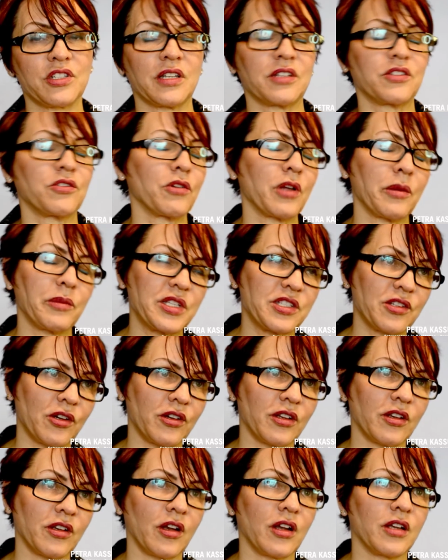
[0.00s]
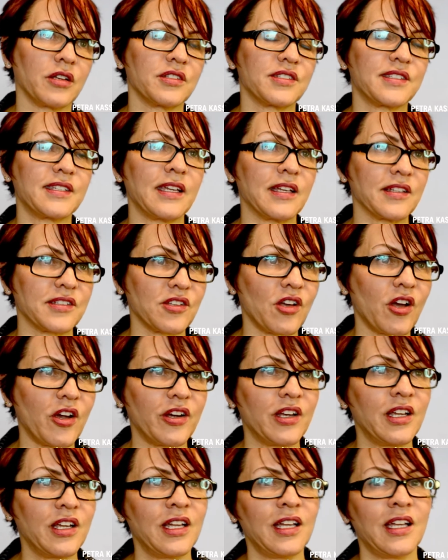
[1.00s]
And don't get me started on CSR.